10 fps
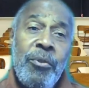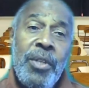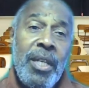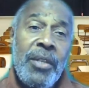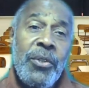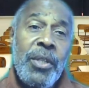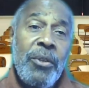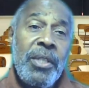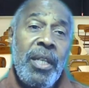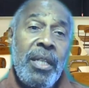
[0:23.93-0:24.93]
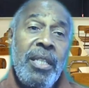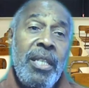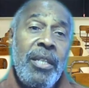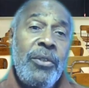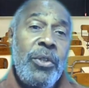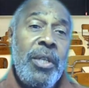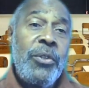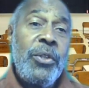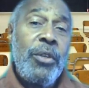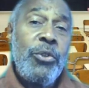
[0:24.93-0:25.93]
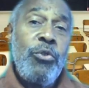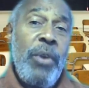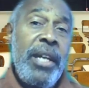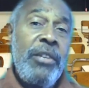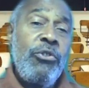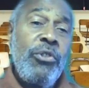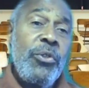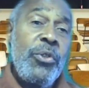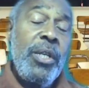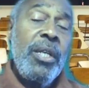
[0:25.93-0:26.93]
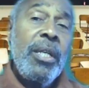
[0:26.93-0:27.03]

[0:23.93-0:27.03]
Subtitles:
ESL techniques, ESL strategies,